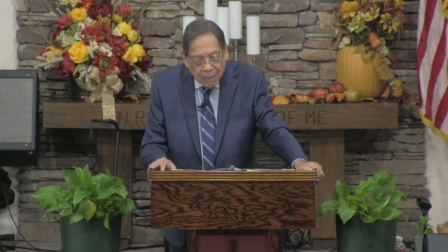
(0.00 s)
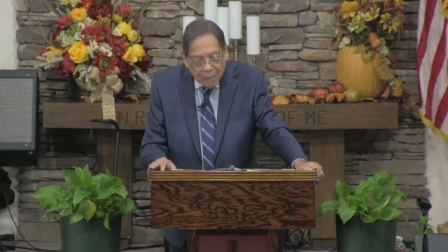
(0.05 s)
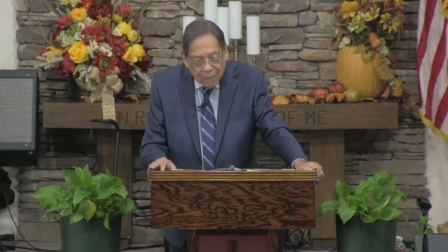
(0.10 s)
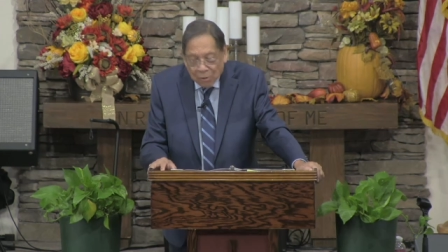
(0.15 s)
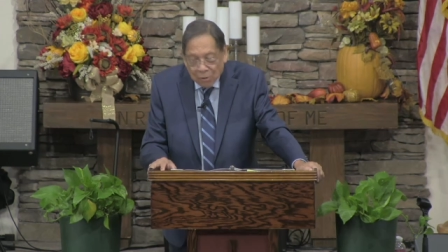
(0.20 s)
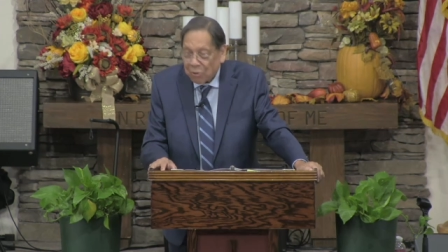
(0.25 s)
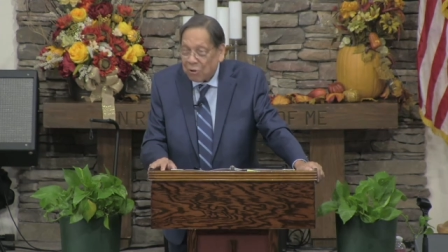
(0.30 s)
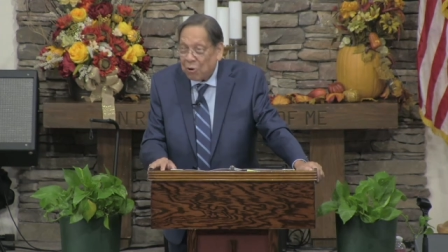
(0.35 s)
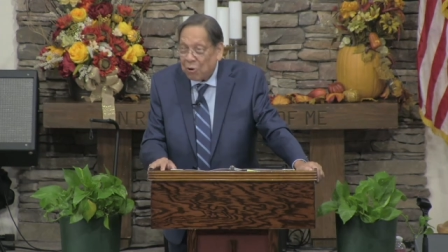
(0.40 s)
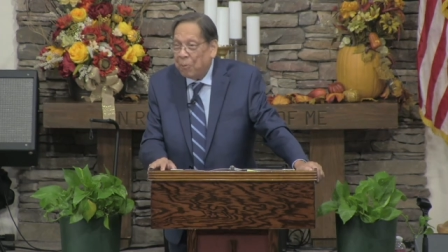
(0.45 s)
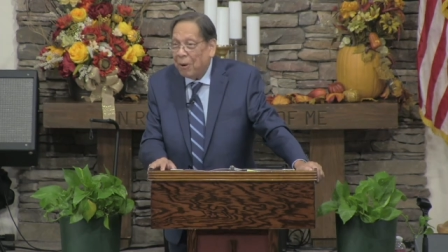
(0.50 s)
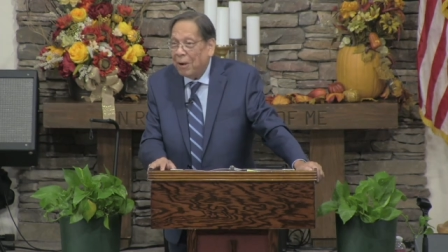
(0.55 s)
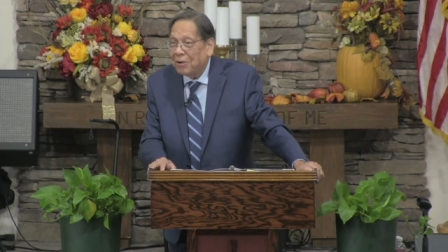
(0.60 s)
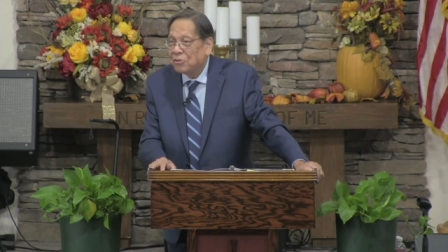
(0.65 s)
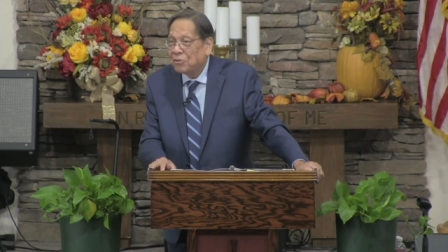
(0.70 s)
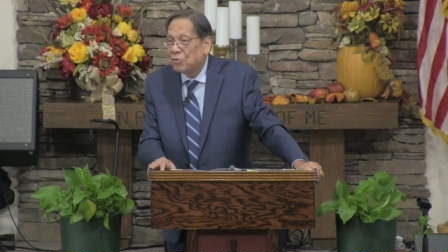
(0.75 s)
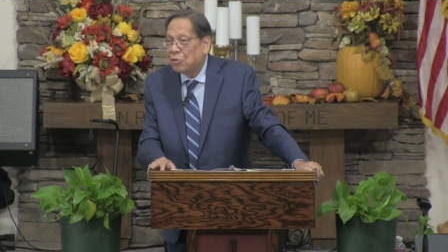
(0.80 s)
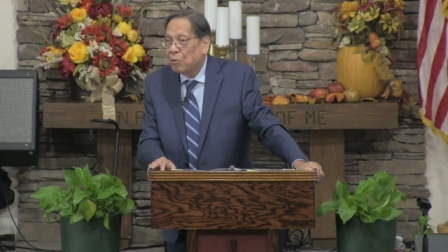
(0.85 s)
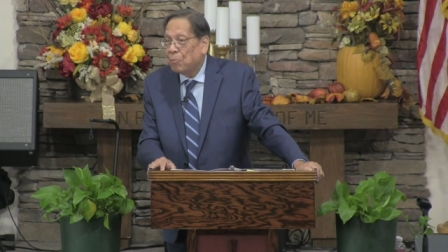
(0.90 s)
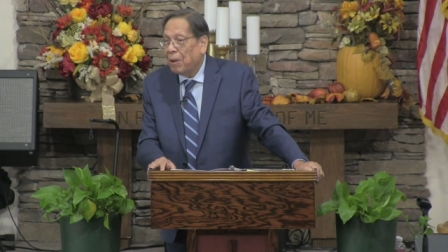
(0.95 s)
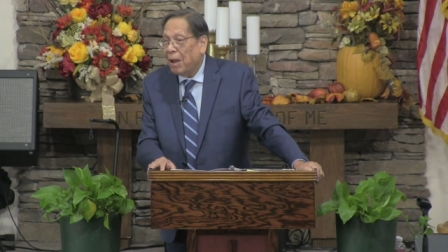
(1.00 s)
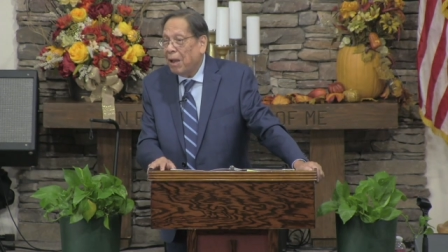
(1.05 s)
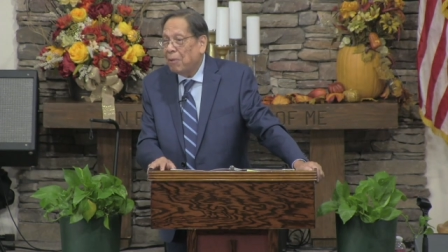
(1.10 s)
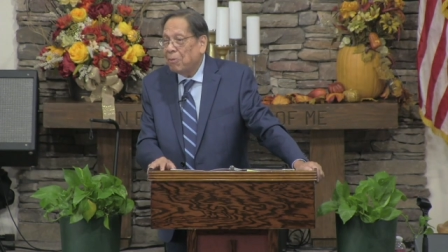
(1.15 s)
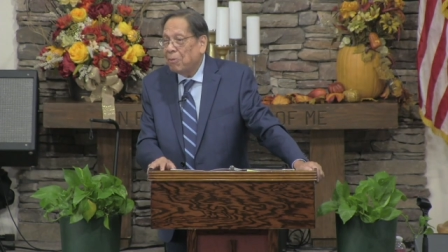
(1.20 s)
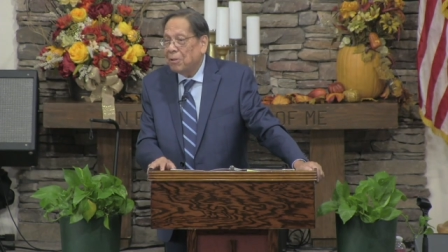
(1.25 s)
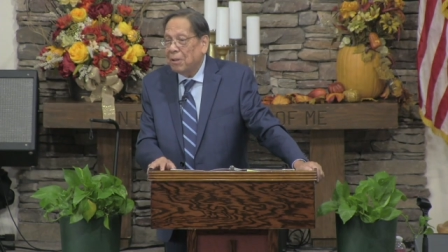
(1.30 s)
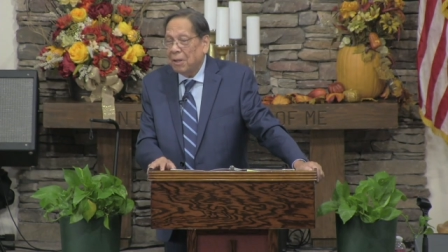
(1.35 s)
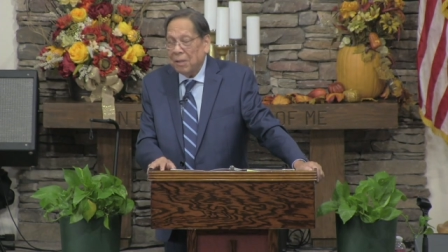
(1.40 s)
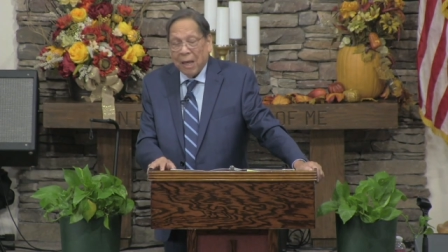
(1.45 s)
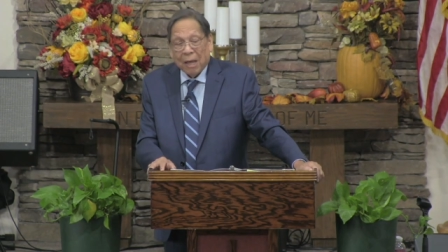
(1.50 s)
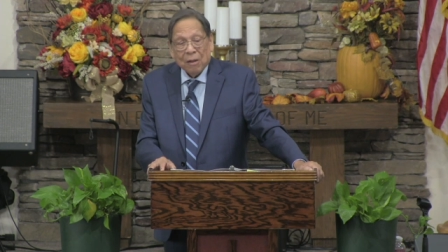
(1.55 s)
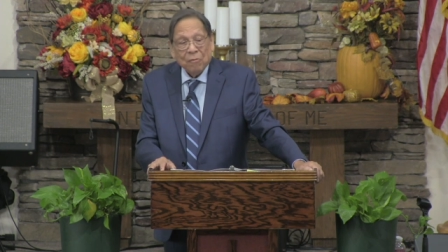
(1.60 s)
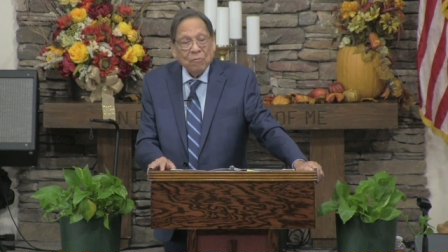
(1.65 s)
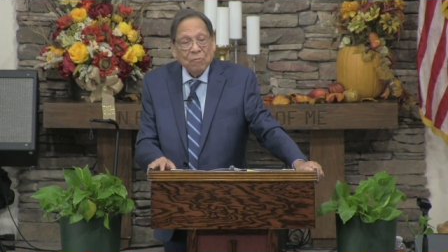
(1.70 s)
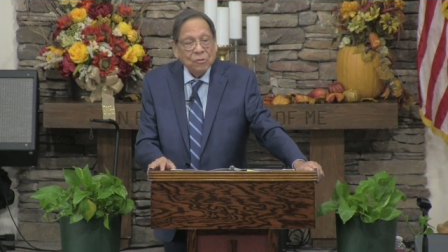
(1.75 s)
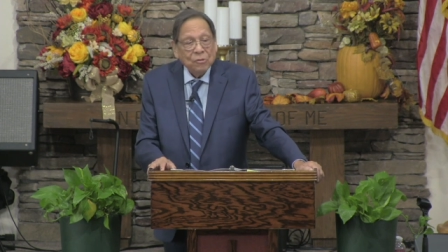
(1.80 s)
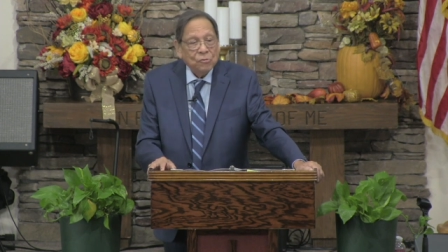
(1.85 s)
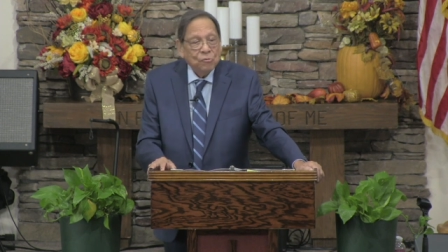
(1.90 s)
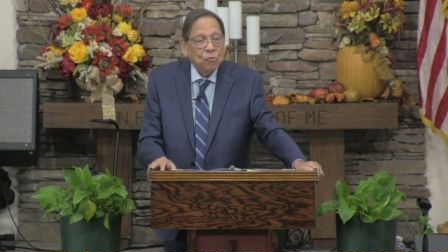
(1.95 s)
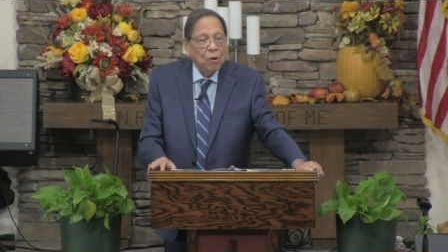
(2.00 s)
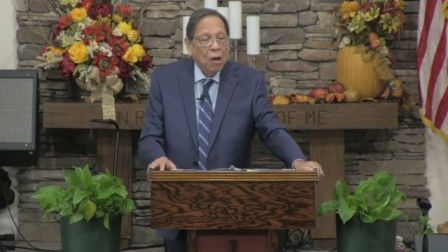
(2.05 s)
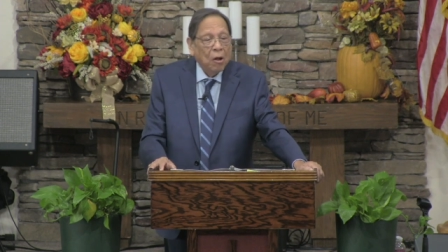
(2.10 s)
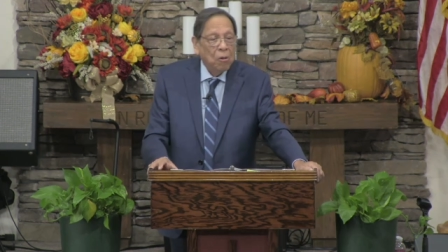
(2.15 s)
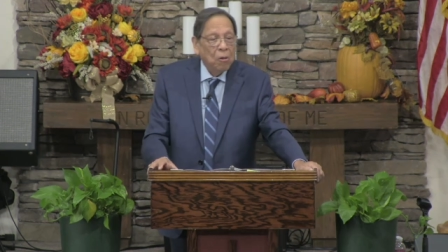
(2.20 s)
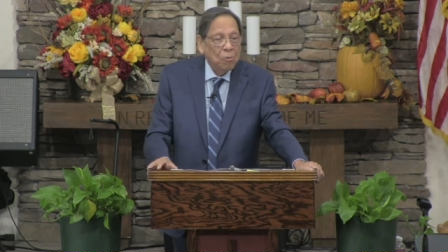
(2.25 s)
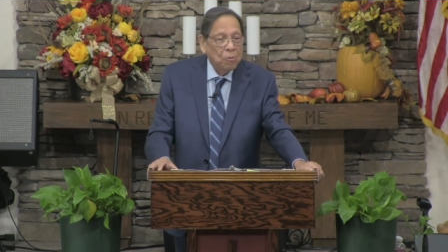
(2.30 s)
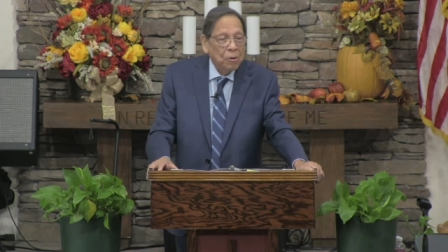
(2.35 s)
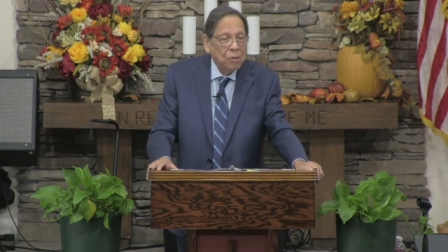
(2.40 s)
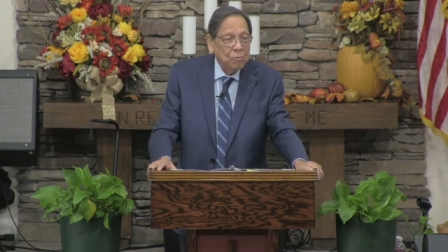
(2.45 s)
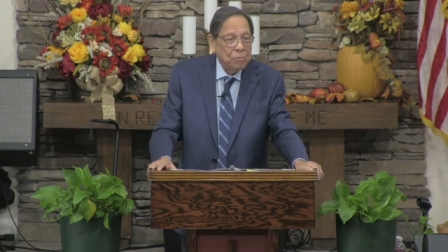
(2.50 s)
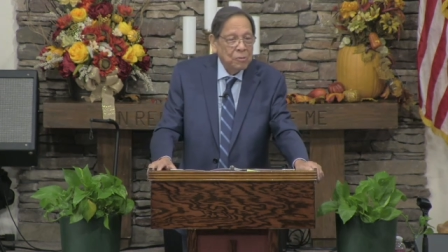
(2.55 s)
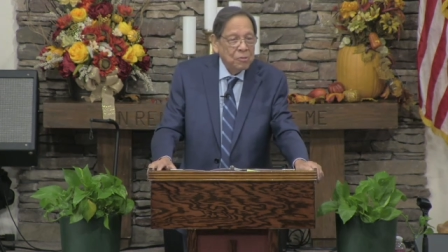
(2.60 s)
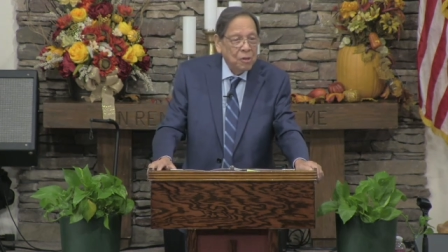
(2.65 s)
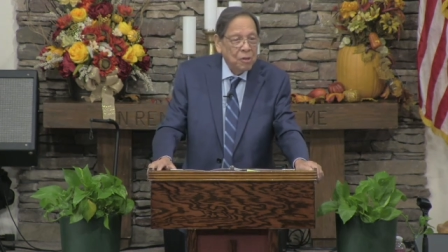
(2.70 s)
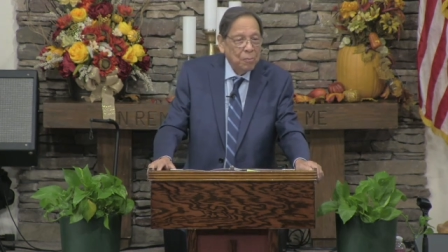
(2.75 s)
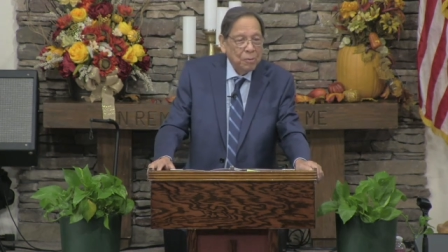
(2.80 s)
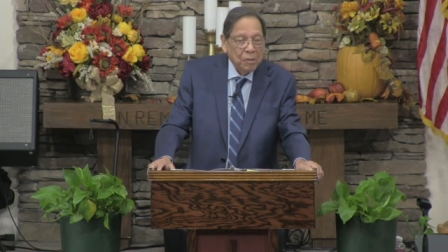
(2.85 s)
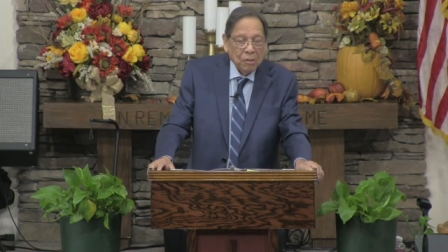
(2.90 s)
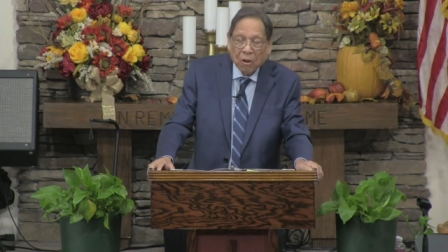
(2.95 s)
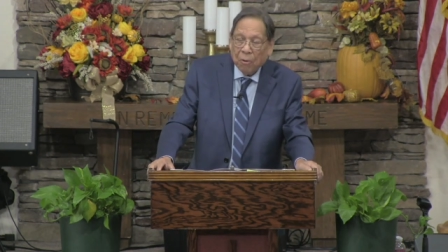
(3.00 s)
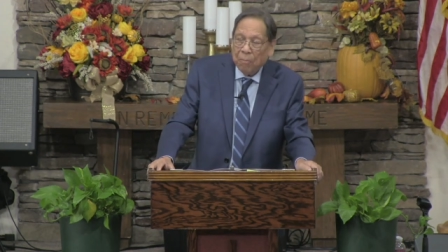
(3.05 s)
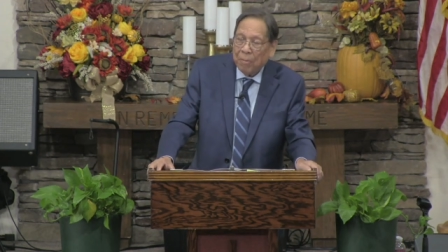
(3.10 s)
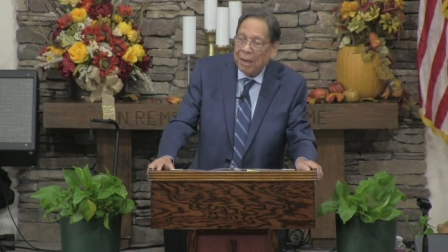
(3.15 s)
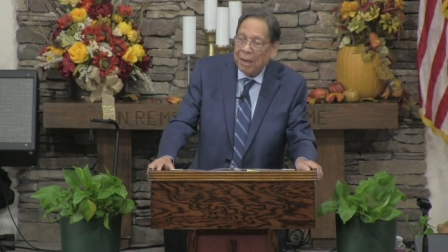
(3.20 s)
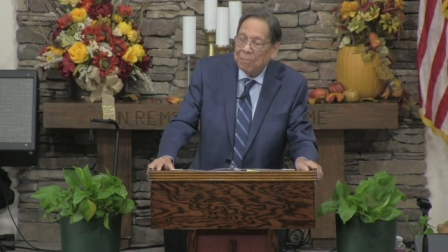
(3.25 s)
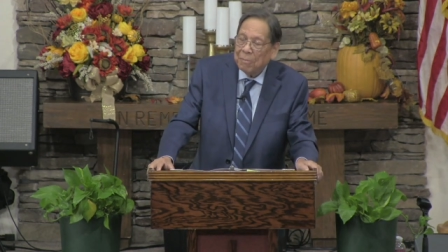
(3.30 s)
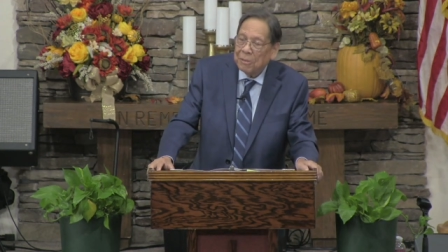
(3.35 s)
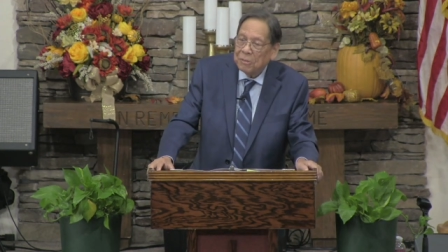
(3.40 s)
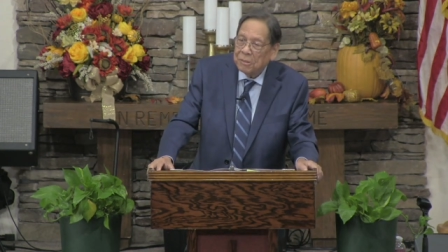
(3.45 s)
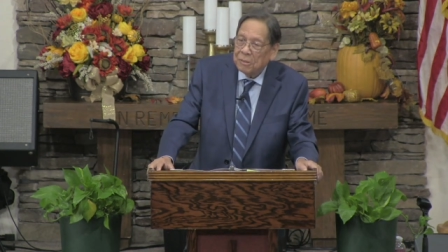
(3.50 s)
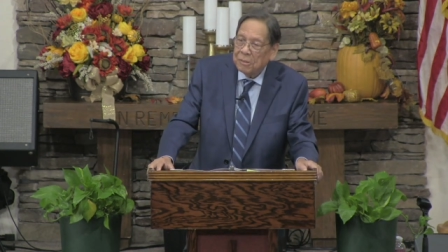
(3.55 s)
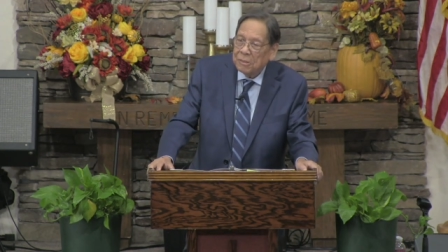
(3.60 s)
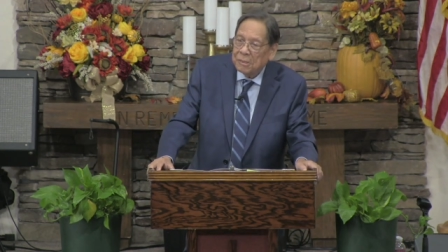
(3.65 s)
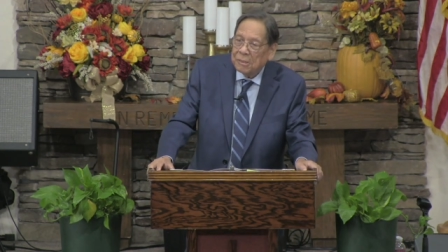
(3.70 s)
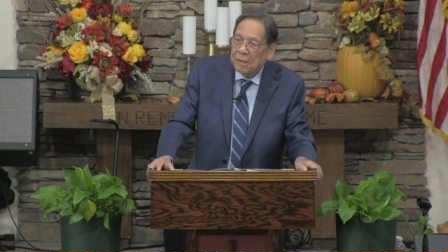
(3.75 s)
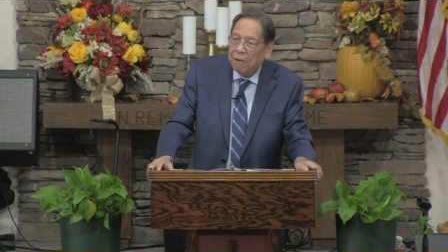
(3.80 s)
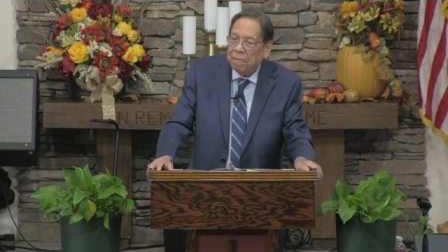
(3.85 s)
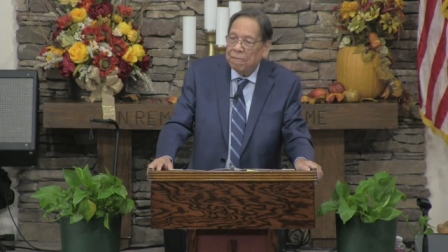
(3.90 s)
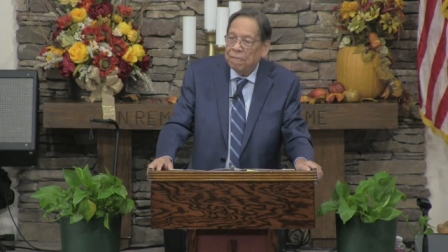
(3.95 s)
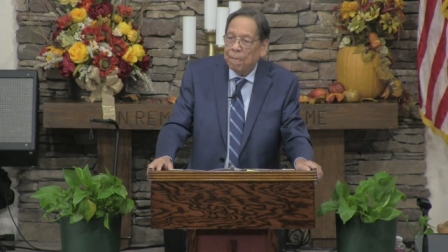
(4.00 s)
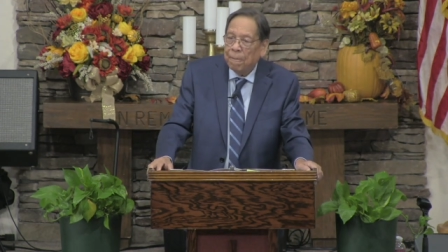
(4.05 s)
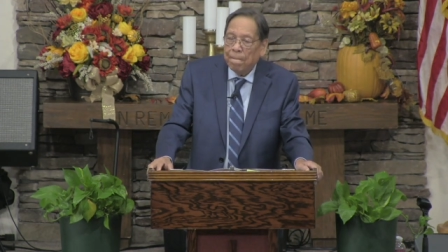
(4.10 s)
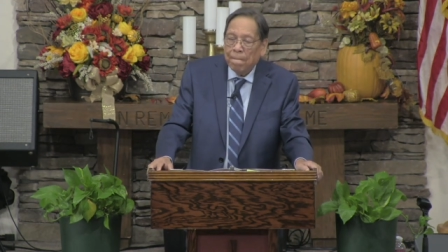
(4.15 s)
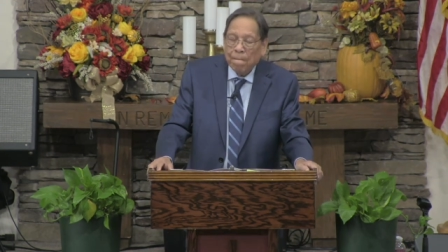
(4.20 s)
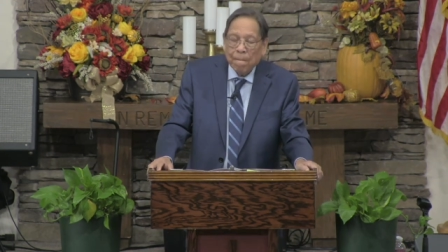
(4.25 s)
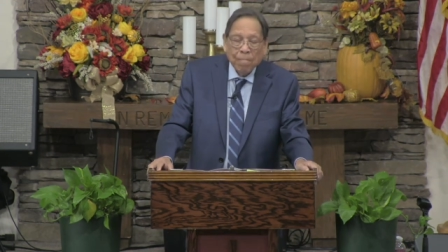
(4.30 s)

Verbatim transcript: You know, there are parts of the Bible that a lot of us struggle with, with some of the commandments and stuff.